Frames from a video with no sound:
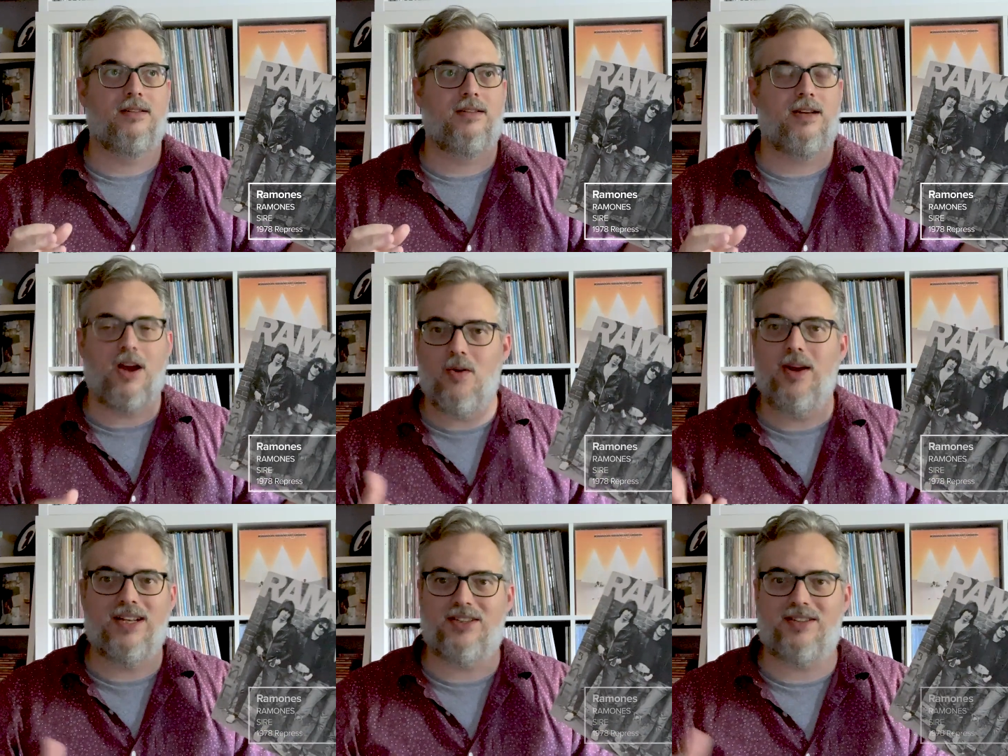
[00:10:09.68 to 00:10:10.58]
No,
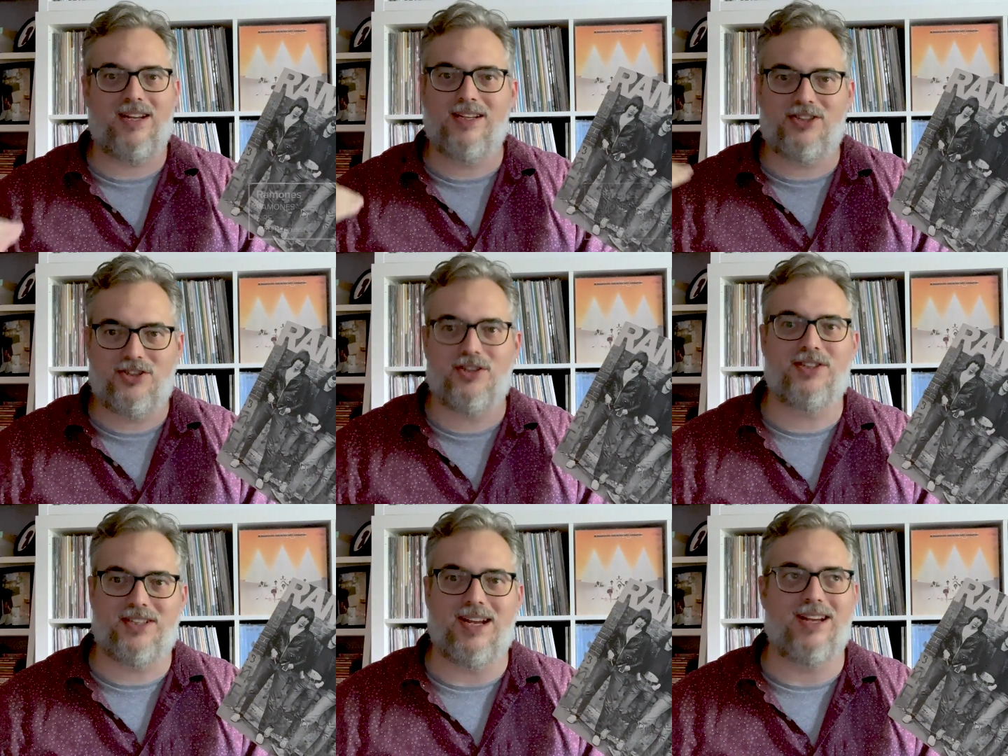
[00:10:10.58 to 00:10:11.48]
it's
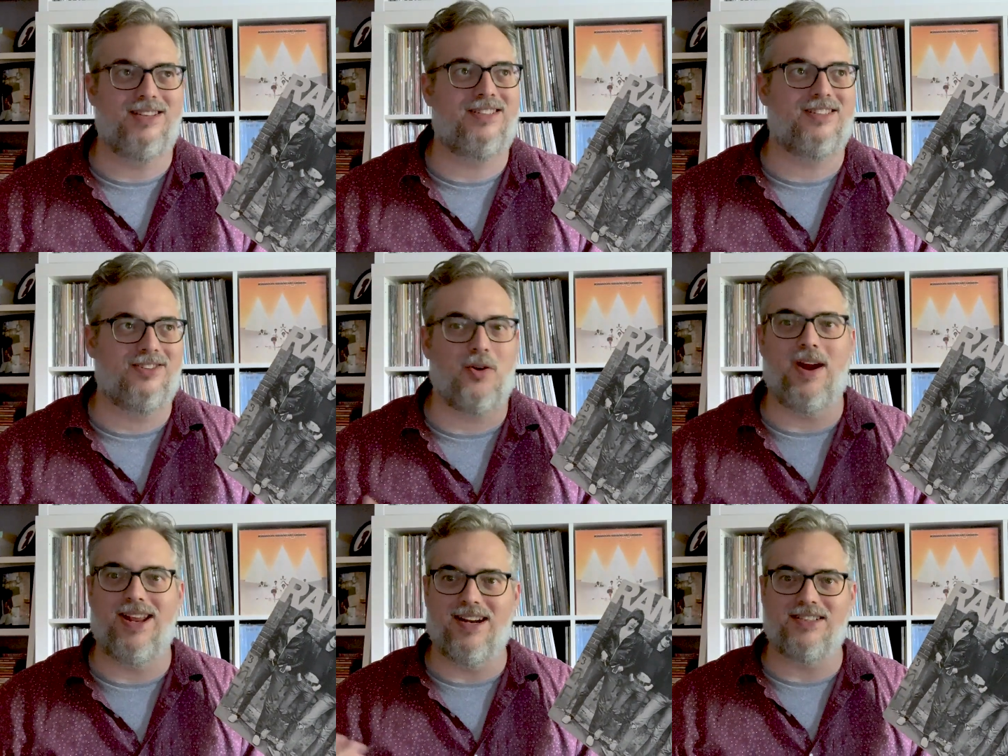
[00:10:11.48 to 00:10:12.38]
just as
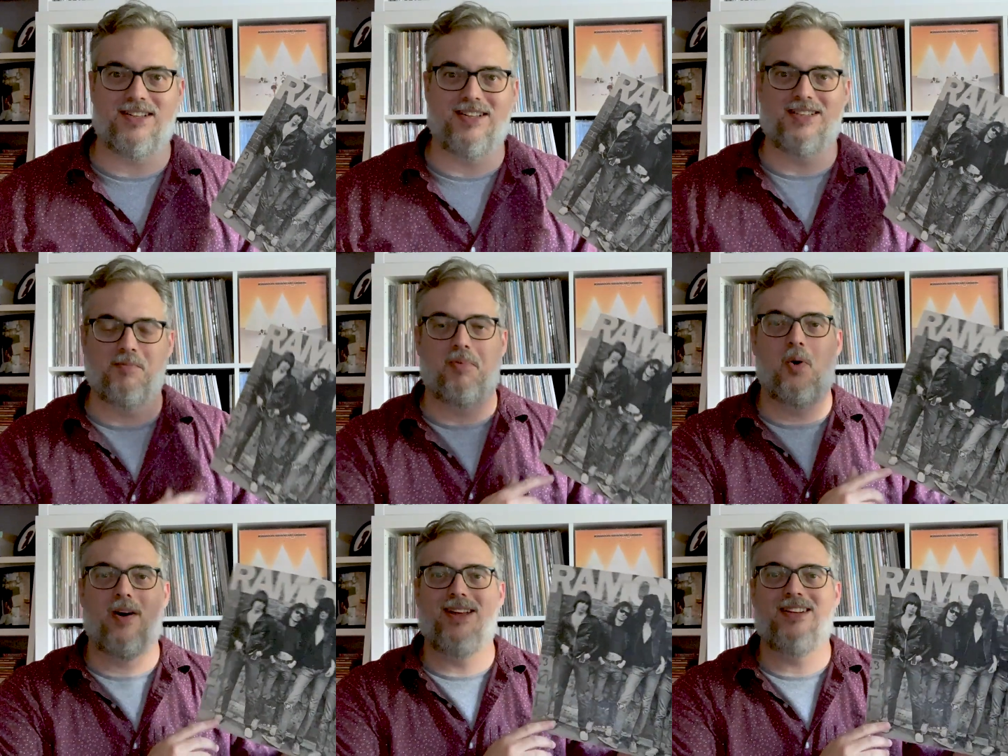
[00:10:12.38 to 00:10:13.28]
great as it is
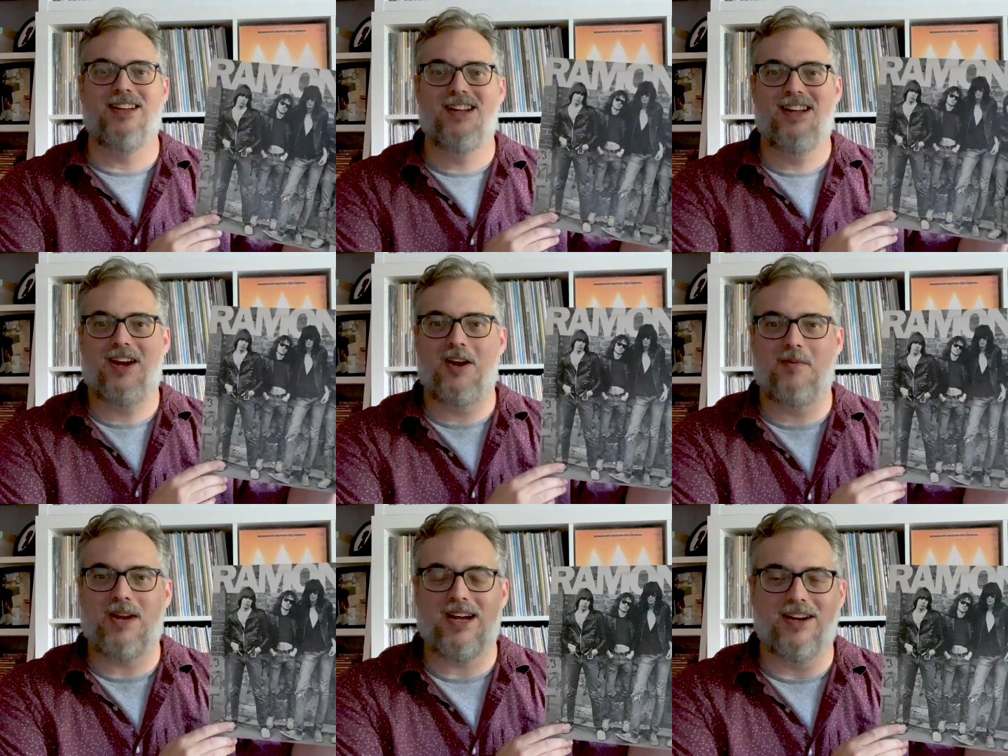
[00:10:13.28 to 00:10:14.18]
important.
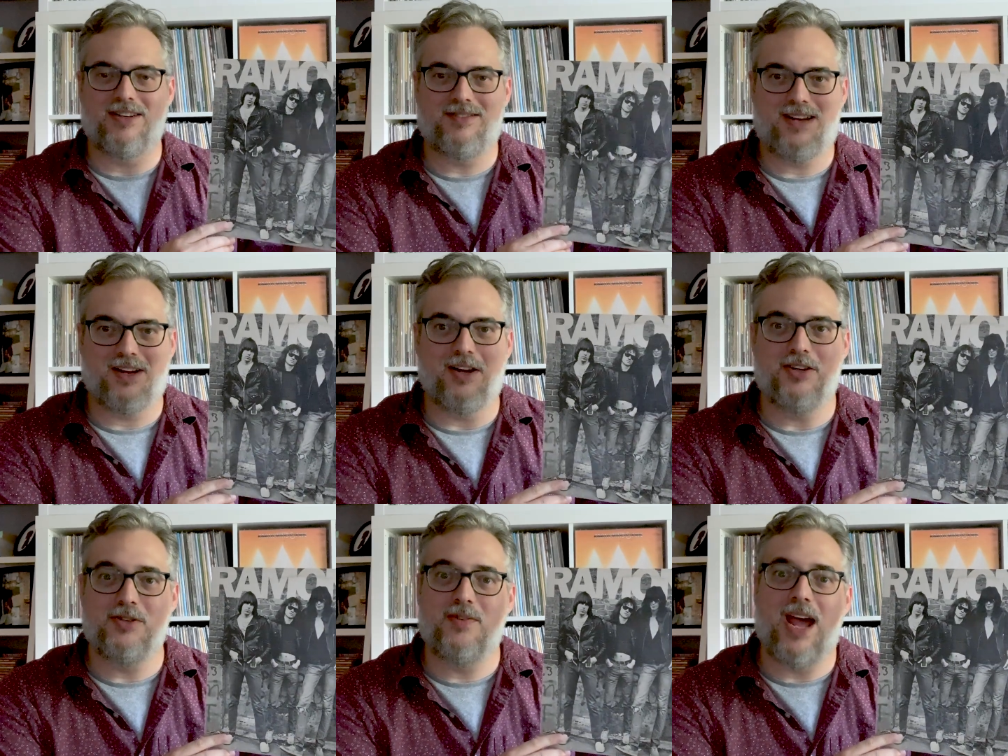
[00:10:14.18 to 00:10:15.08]
I'm not gonna
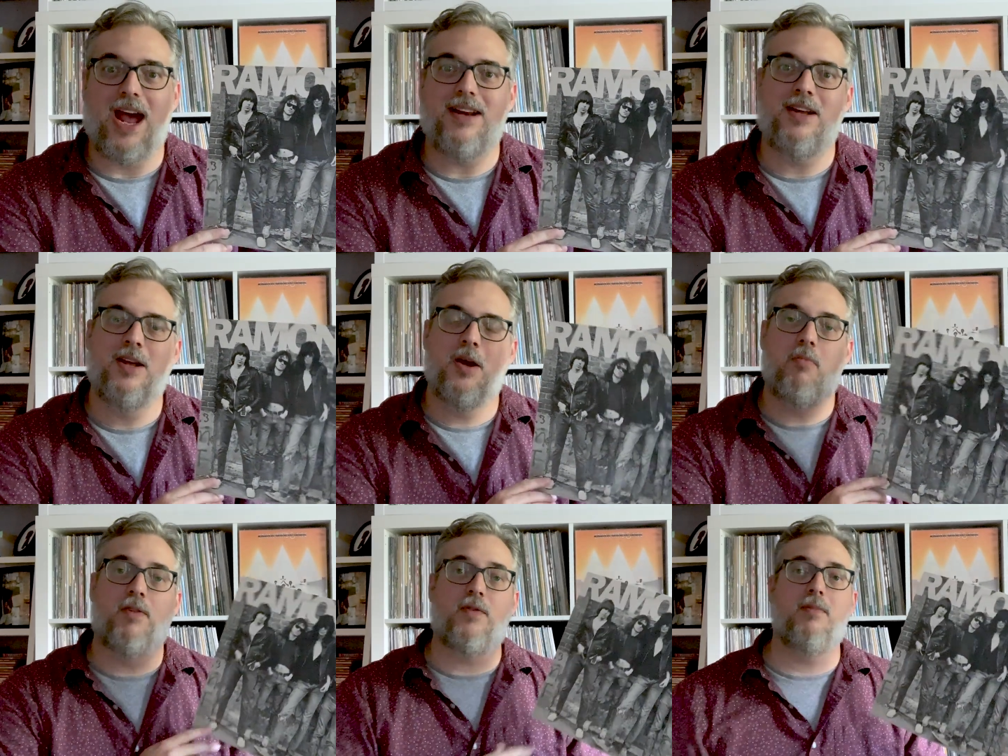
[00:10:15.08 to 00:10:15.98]
do that.
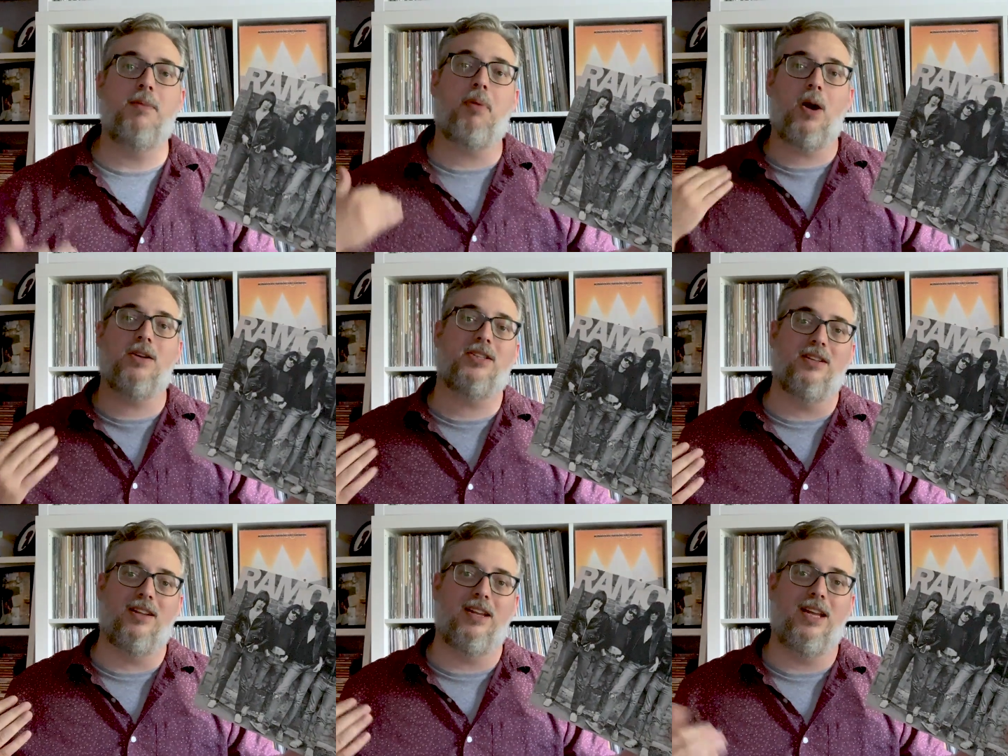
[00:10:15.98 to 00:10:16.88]
But for me
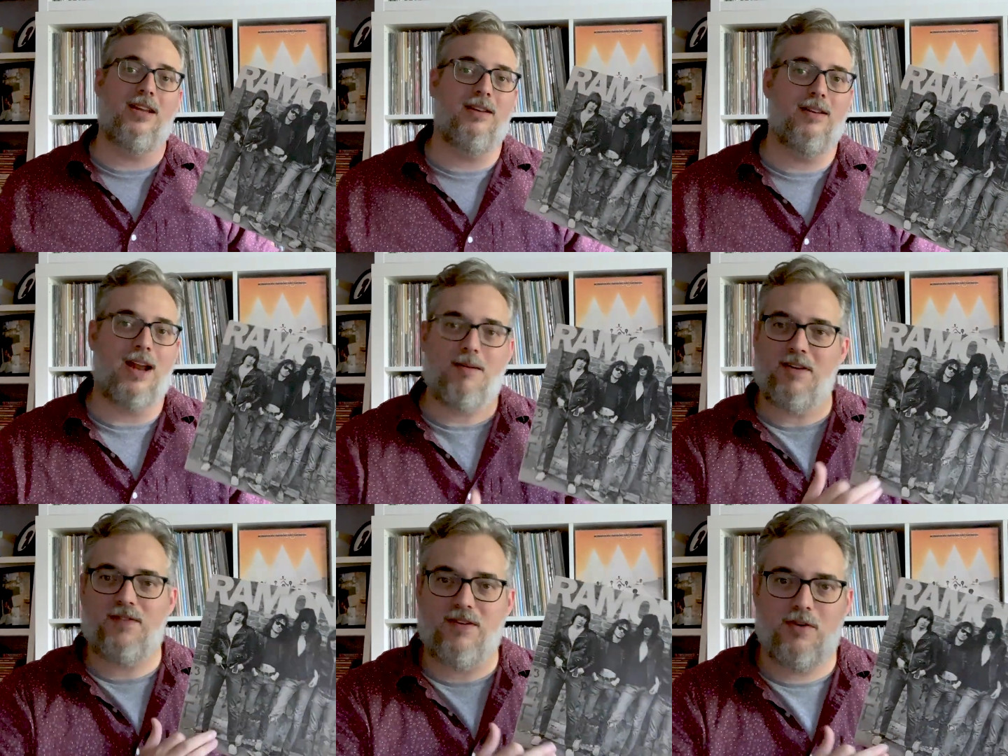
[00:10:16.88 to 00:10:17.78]
personally, not my
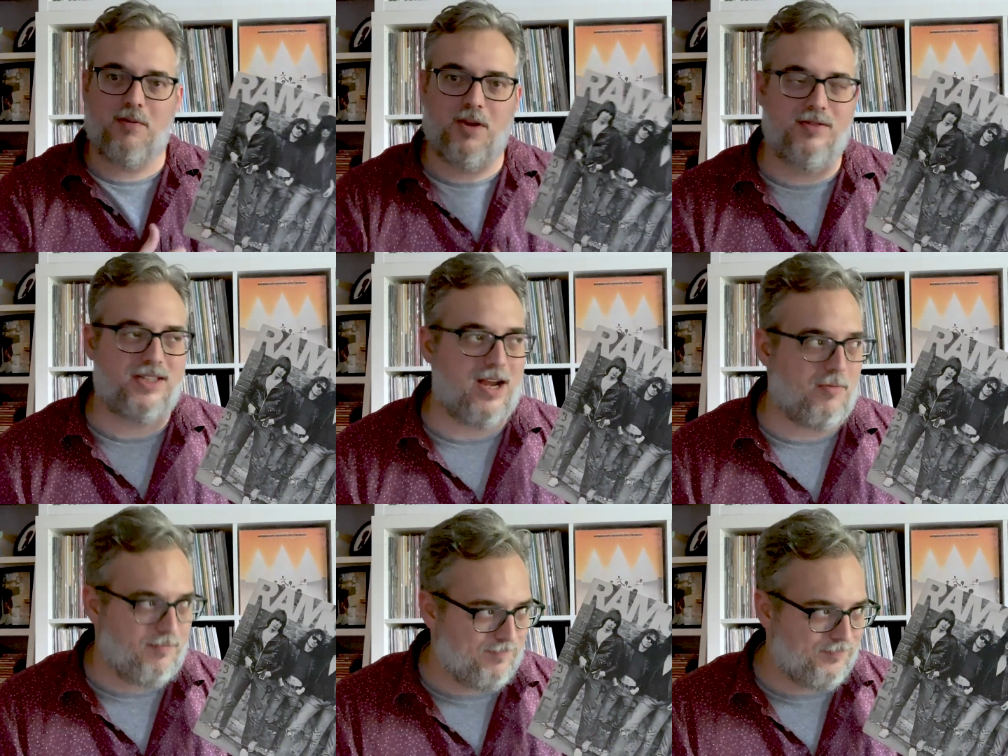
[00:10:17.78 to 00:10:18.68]
favorite Ramones album.